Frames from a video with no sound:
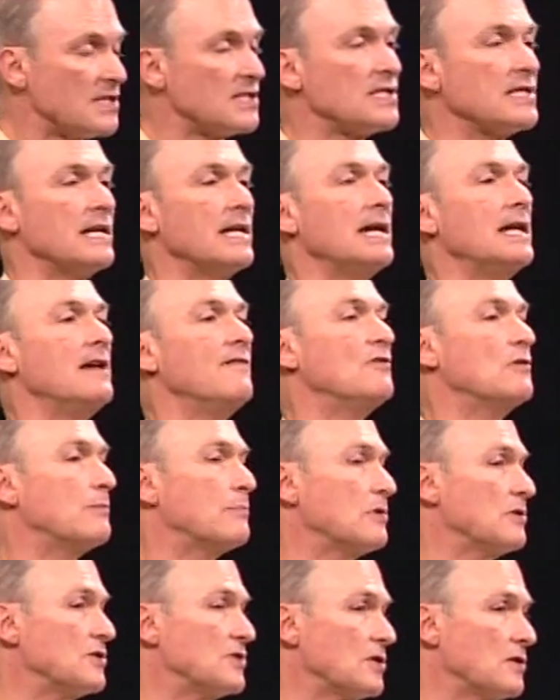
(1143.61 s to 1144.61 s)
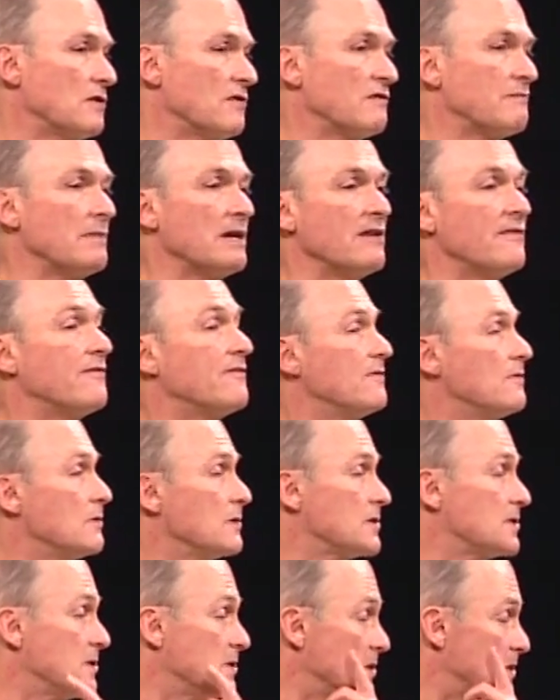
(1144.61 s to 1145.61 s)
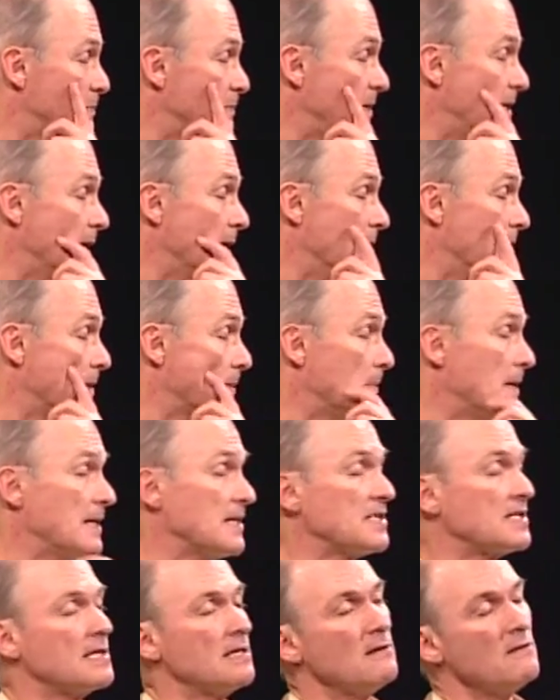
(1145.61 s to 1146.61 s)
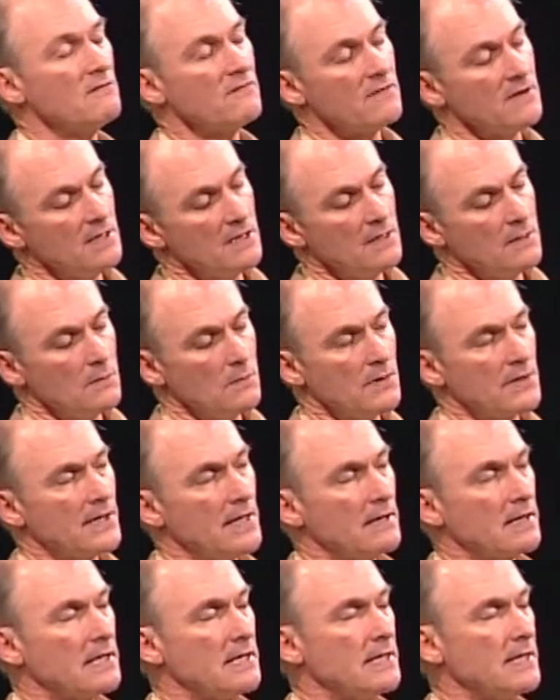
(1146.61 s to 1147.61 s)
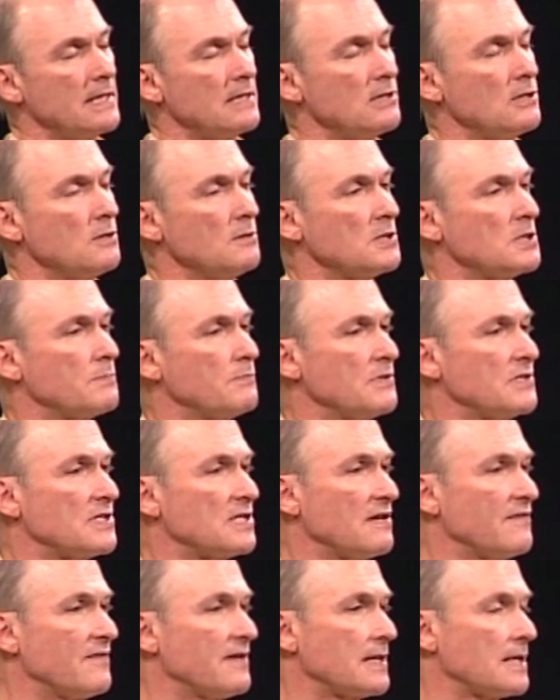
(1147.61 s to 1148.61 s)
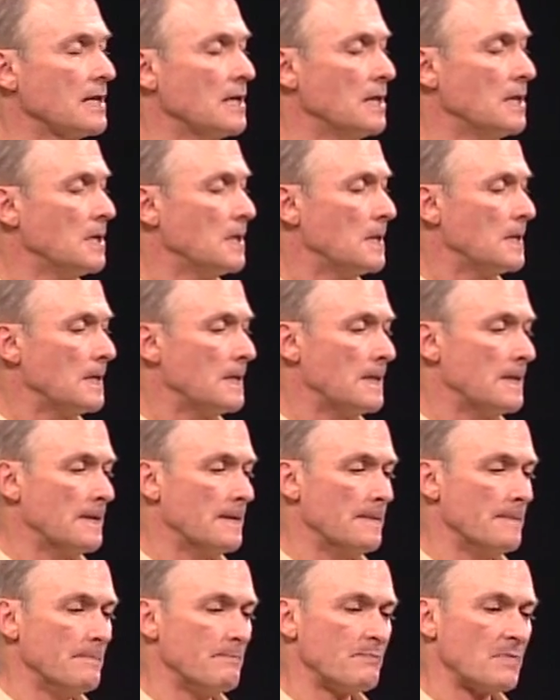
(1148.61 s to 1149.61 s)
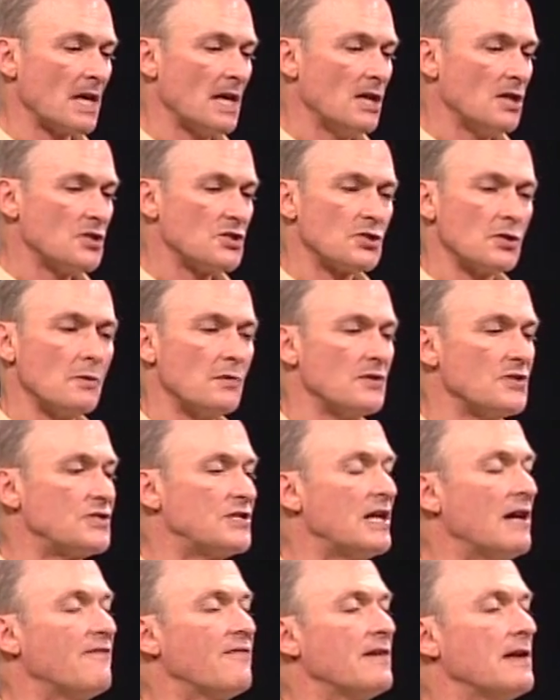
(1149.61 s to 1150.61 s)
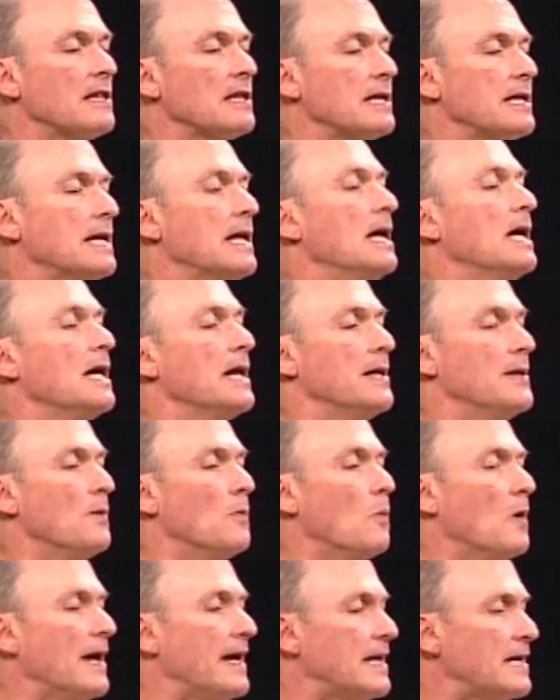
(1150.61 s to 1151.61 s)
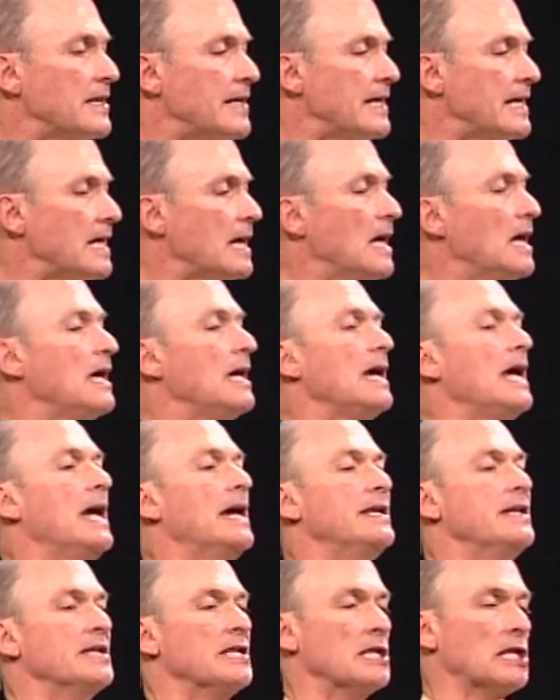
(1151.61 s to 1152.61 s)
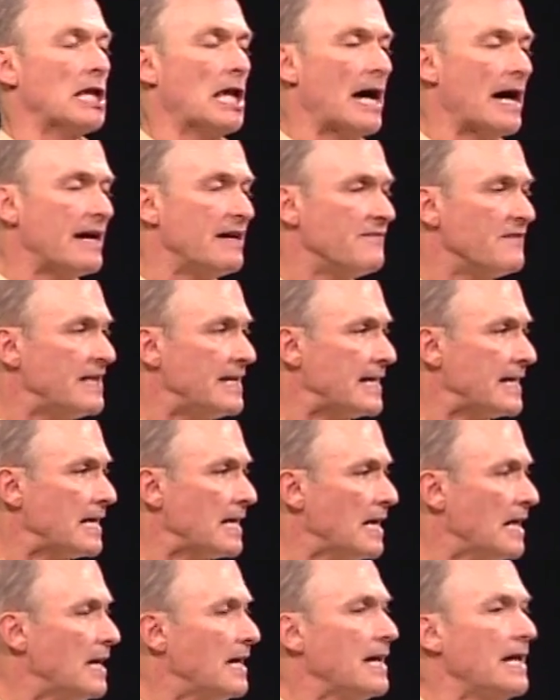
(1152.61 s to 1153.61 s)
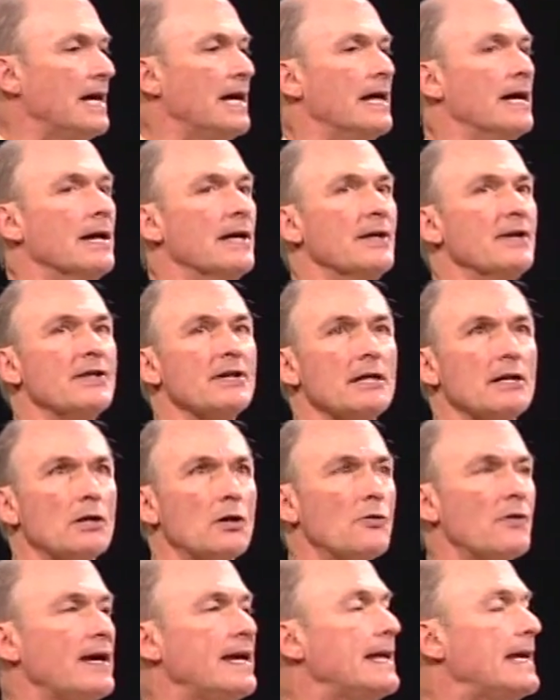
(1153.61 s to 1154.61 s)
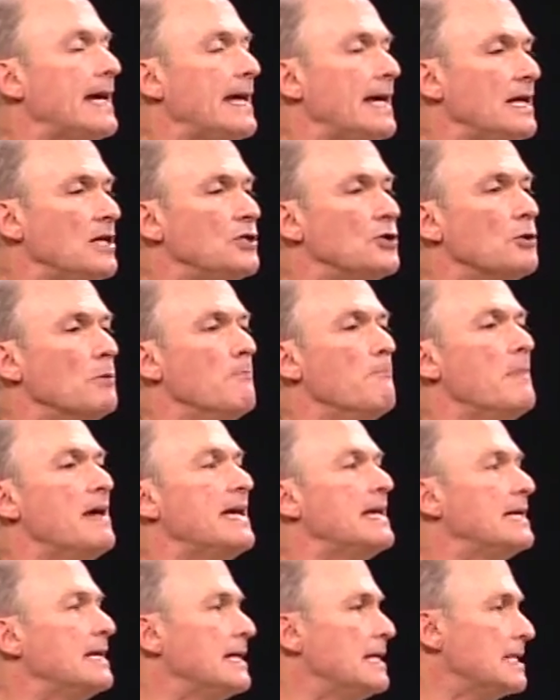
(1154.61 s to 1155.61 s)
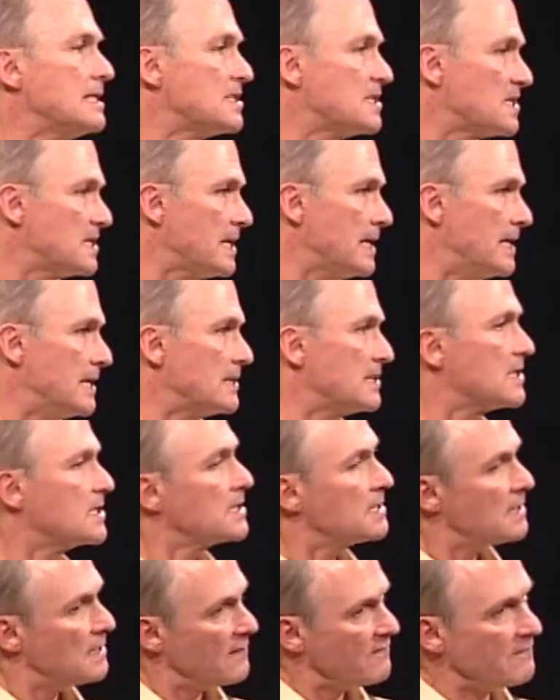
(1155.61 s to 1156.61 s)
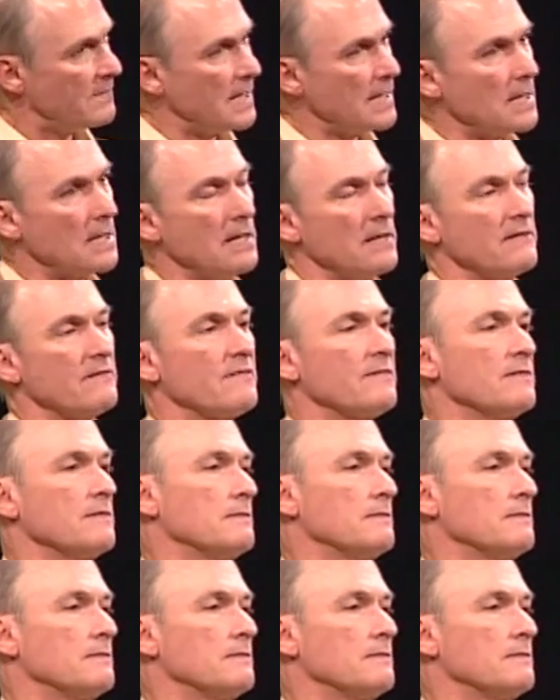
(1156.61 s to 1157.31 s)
saved or preserved by forces beyond myself, without getting too specific. So it's definitely an awakening, an enlivening, and a great aid to making sense of my life.